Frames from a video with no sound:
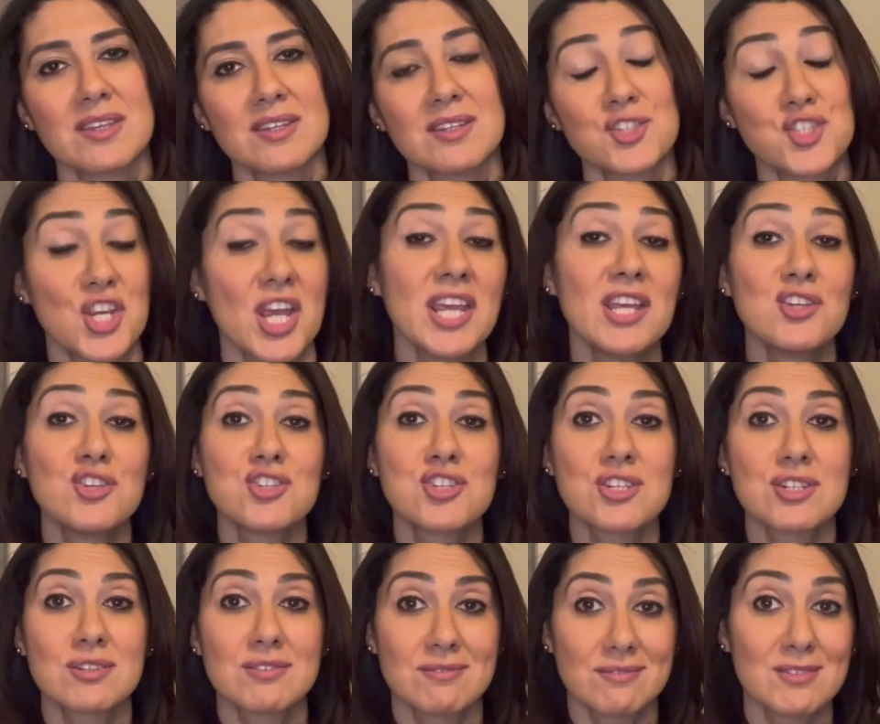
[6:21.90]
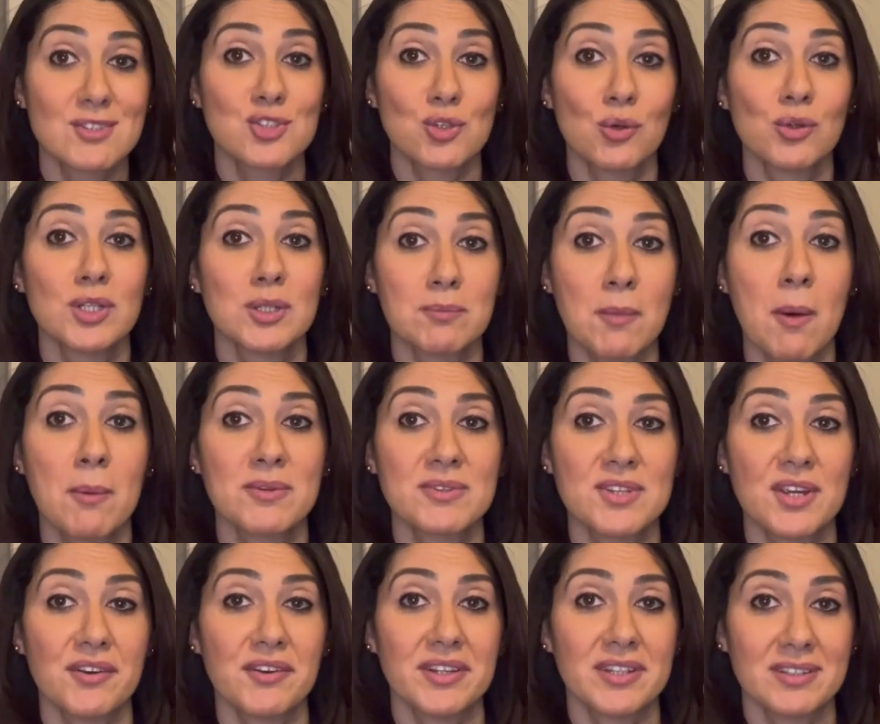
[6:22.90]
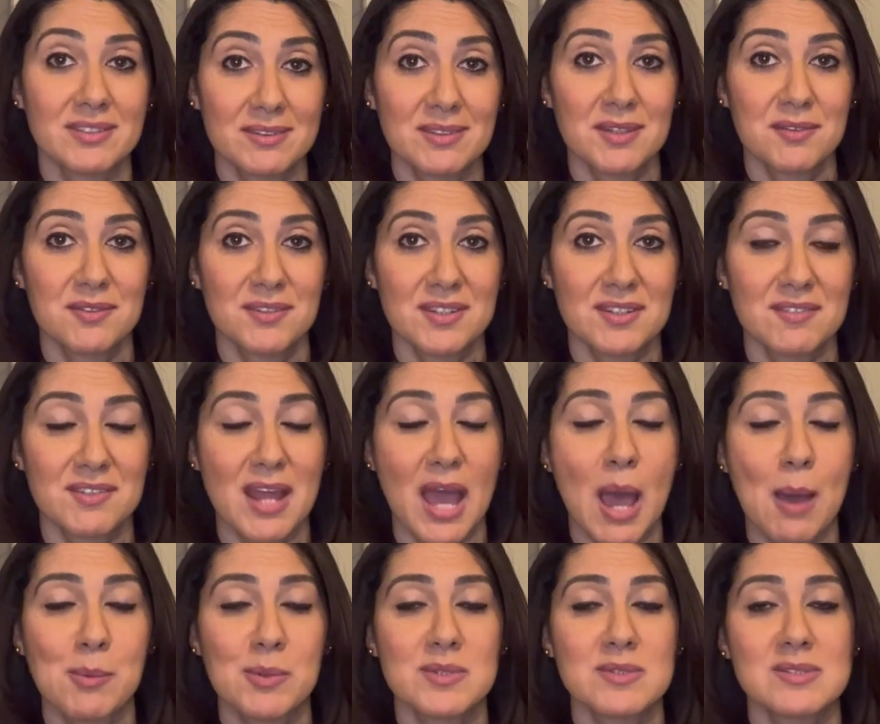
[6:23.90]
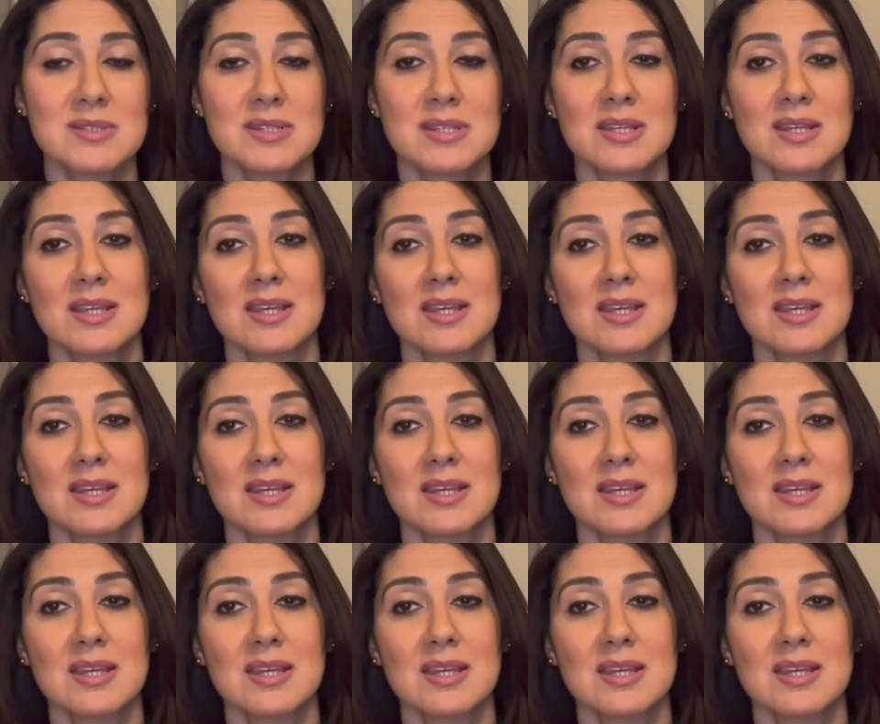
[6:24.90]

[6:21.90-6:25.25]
Change is only momentary, if it even happens.